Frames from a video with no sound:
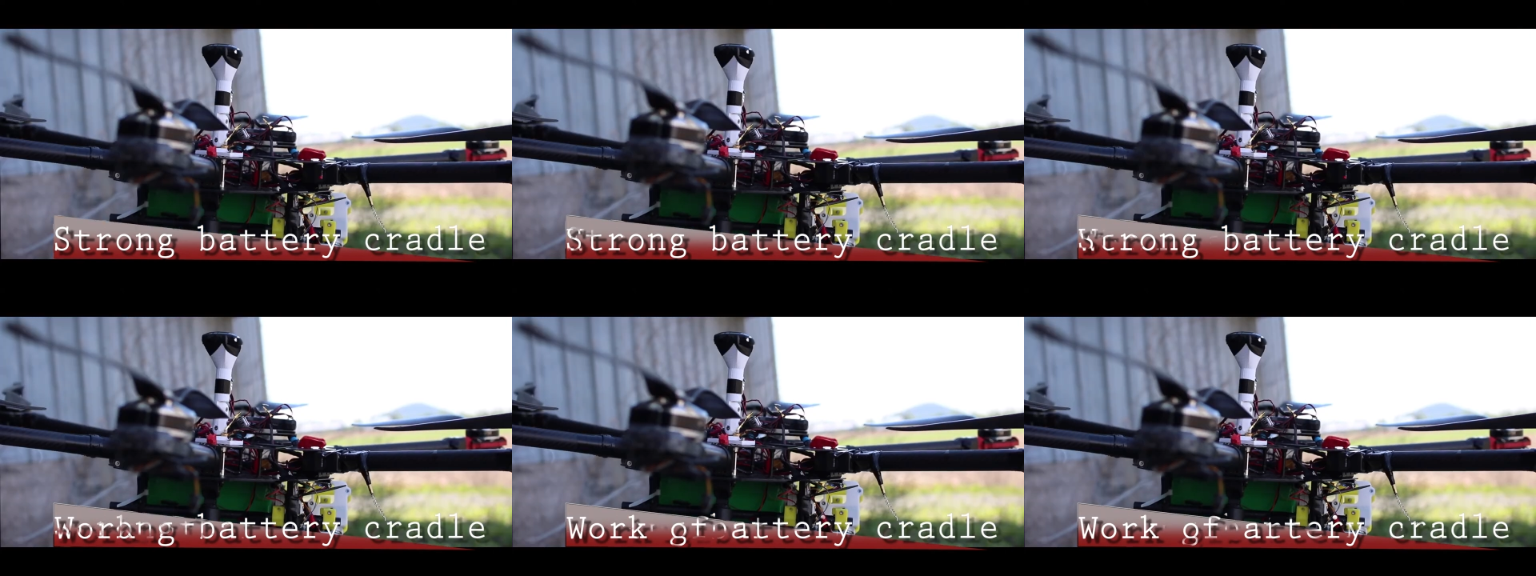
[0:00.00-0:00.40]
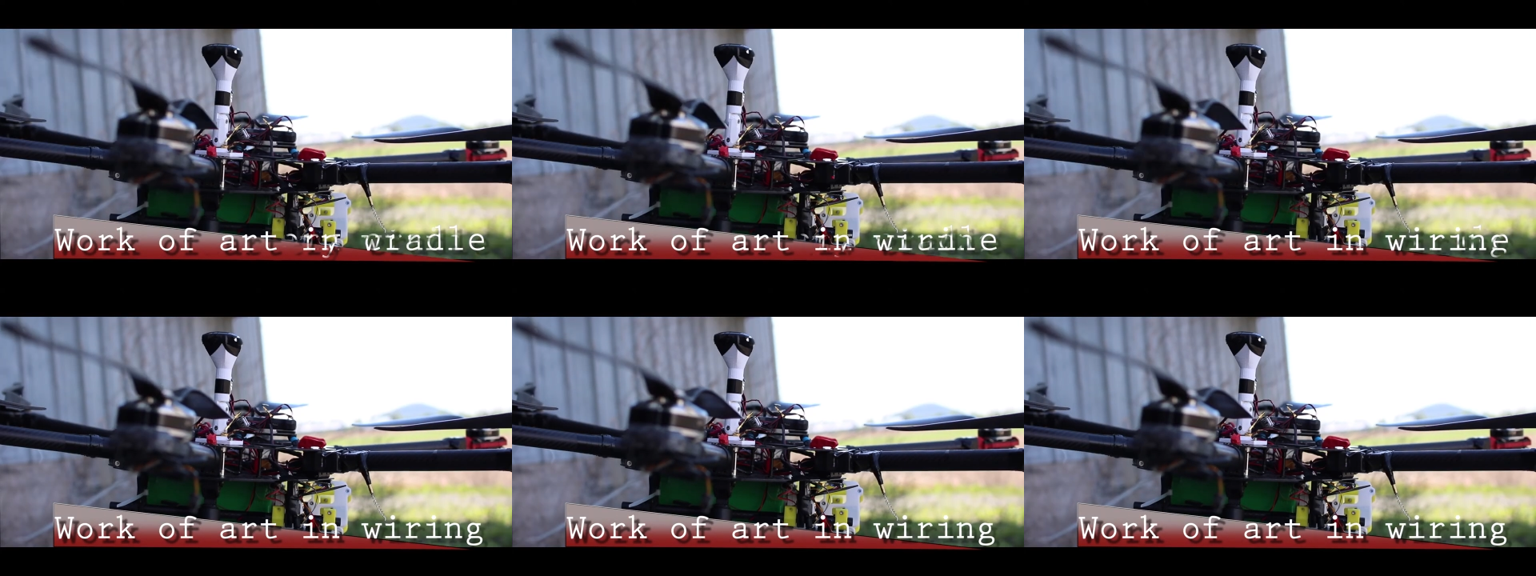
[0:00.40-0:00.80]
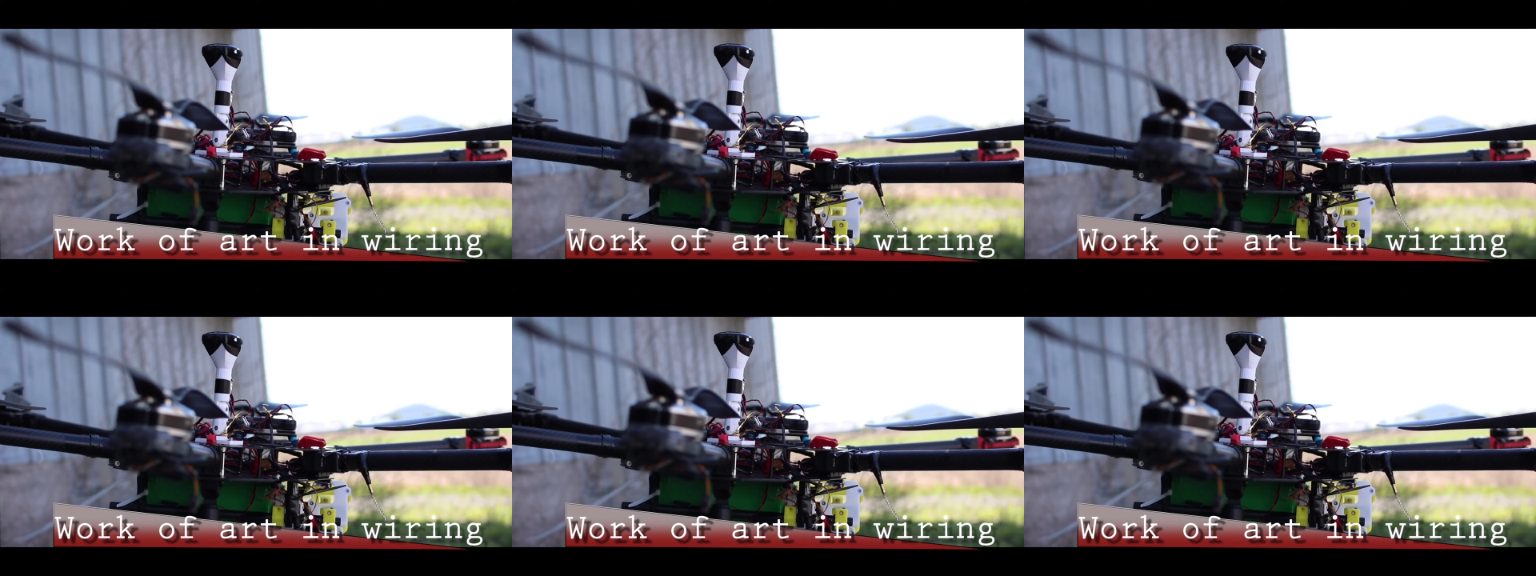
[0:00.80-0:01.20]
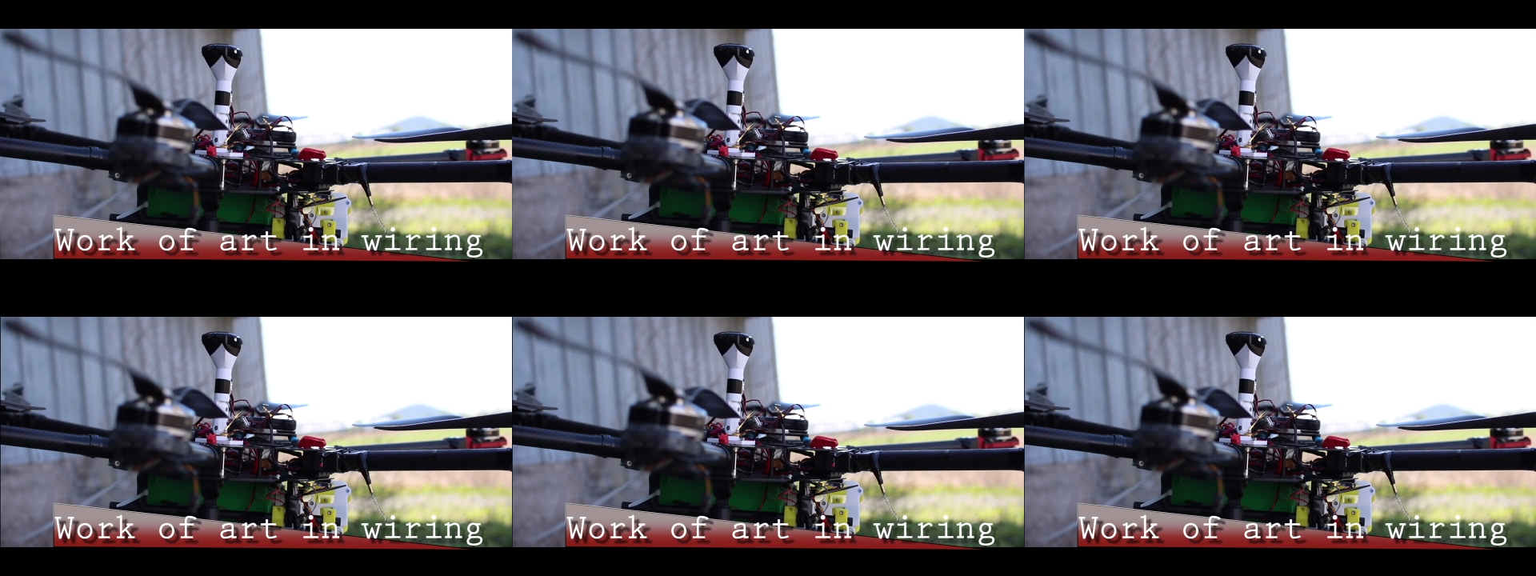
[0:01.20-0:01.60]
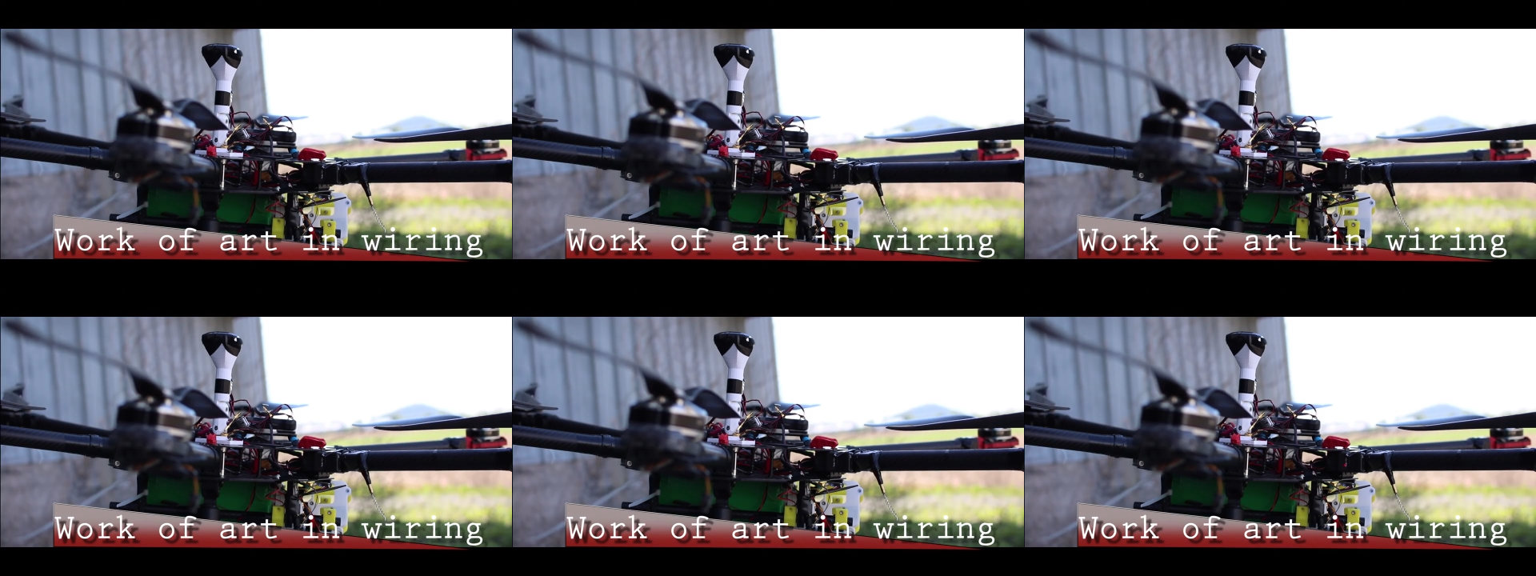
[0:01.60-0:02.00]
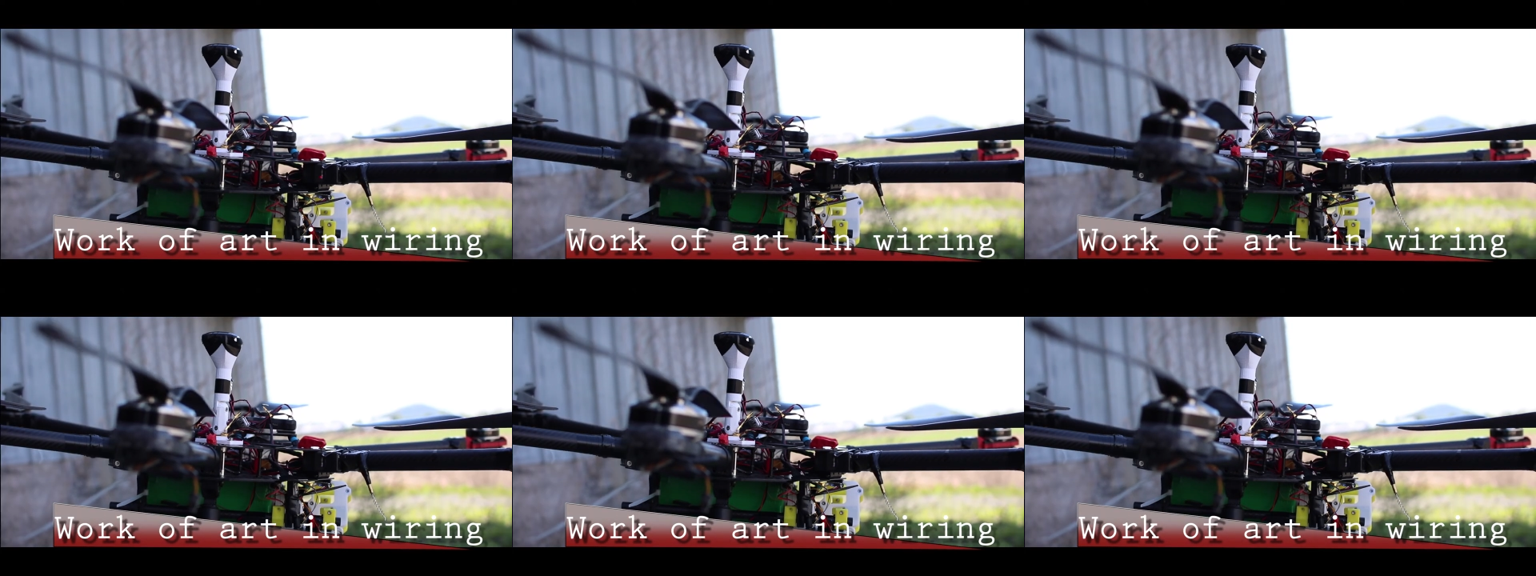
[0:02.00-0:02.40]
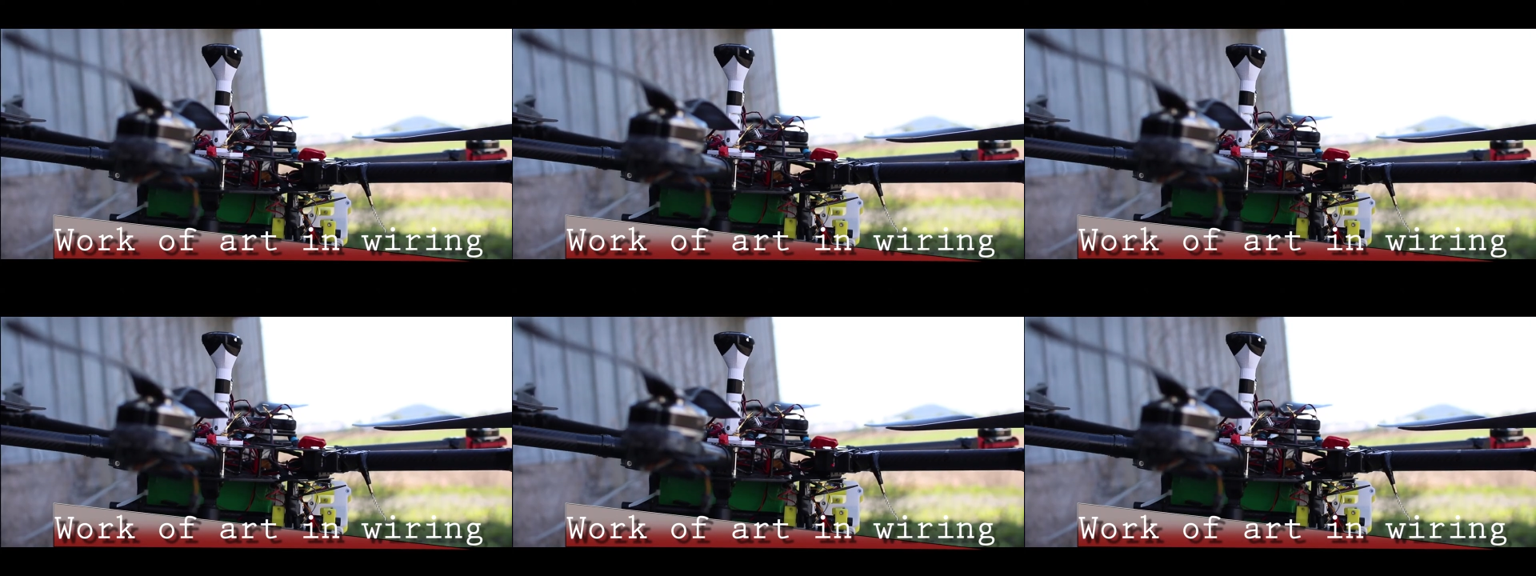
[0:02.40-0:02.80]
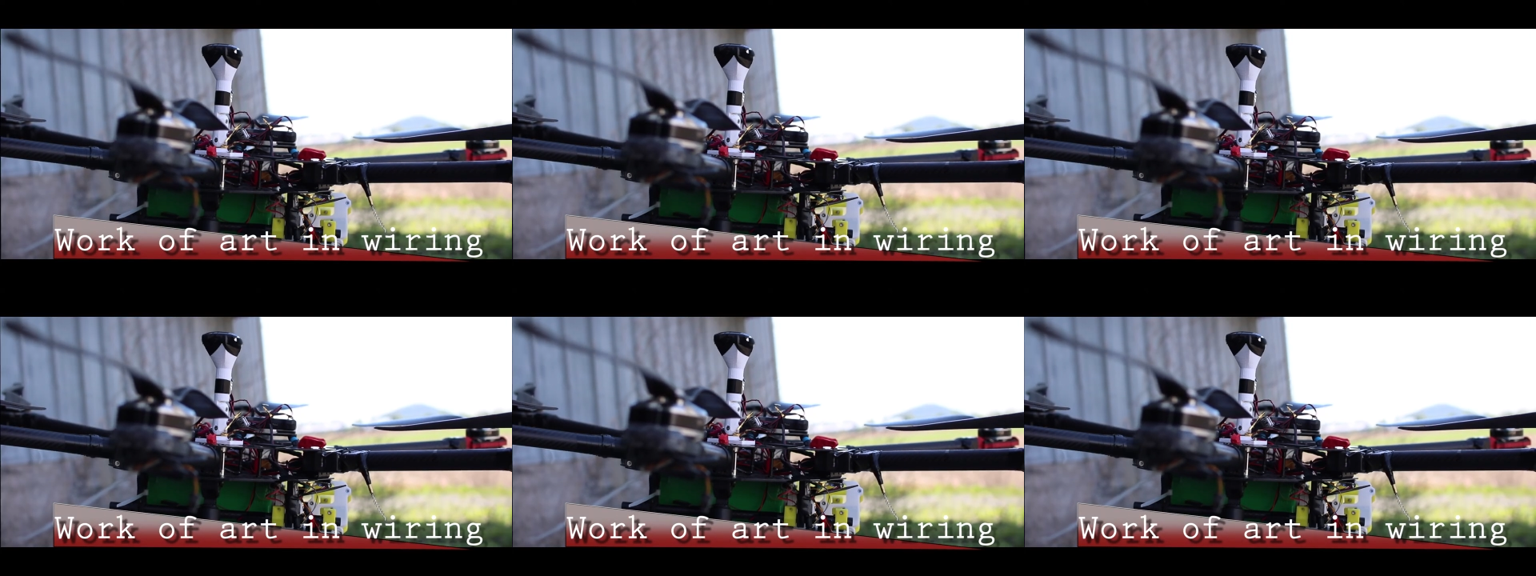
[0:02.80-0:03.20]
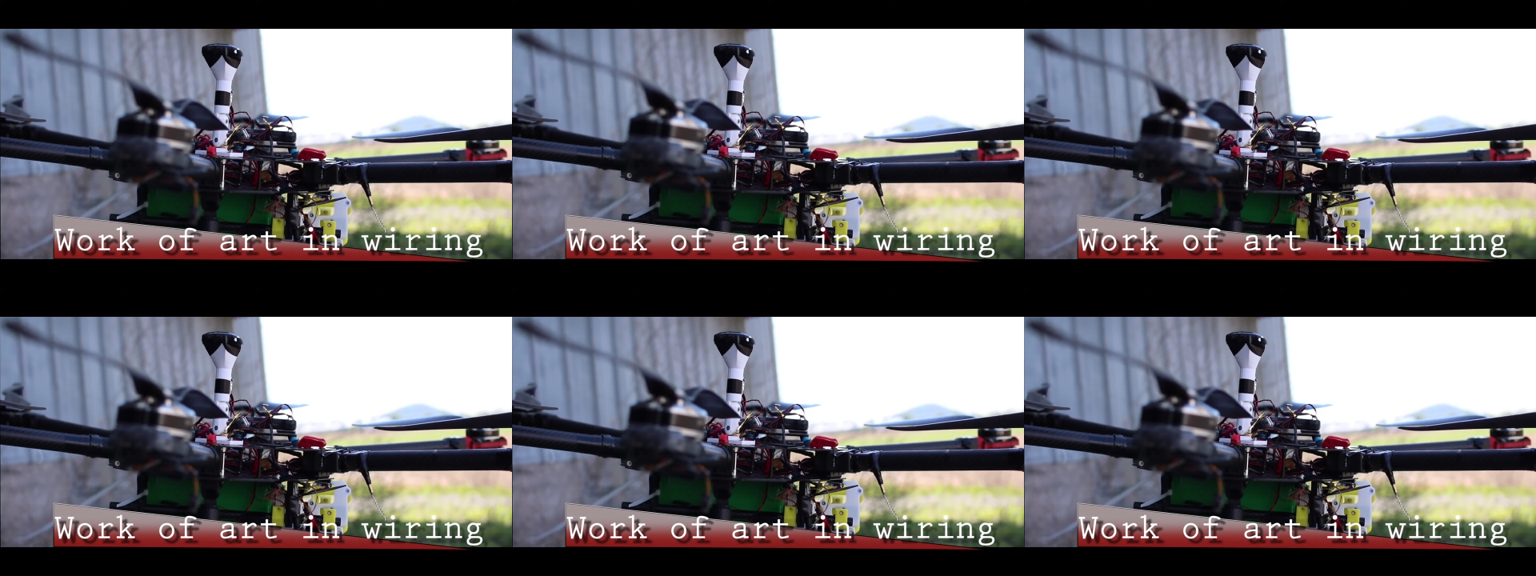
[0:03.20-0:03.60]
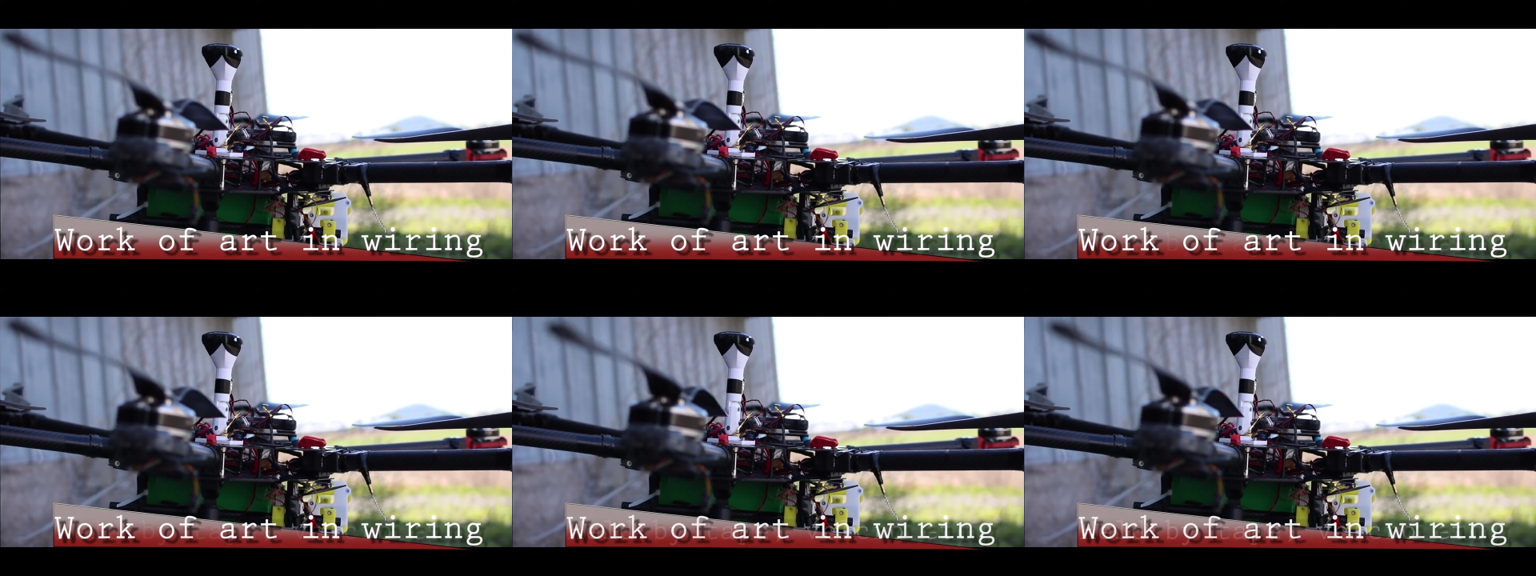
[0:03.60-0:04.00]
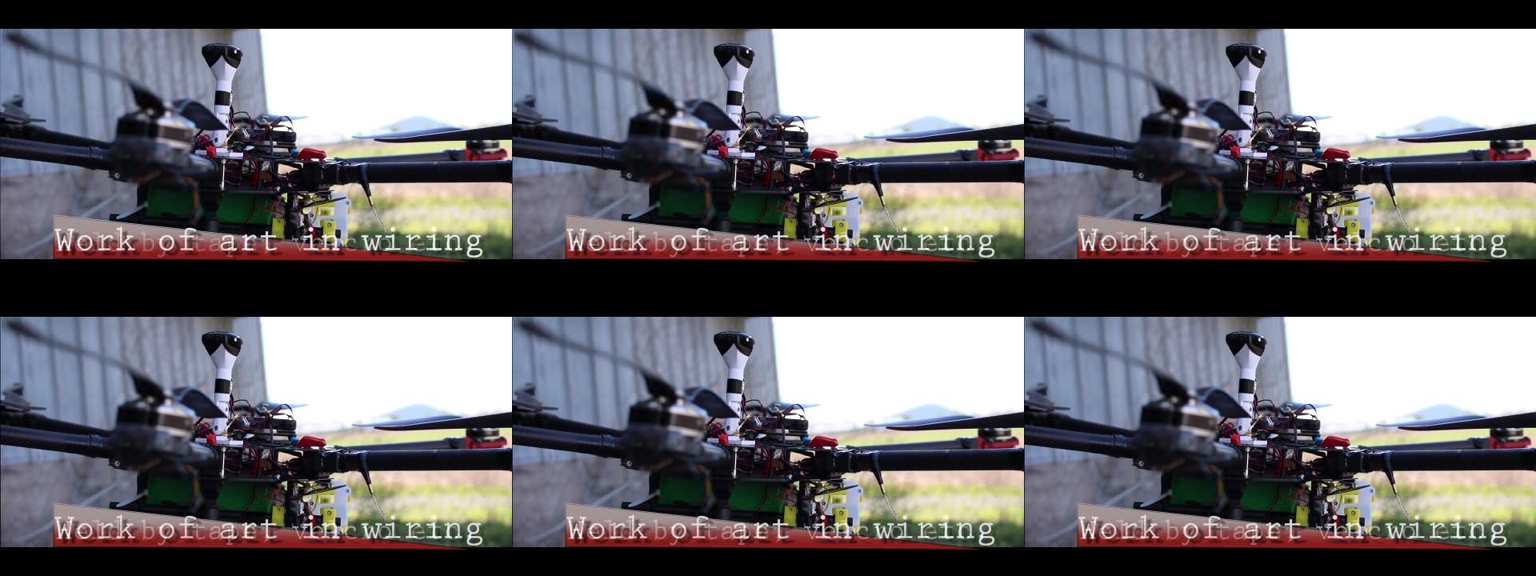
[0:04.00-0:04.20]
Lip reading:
[unreadable: no face in view]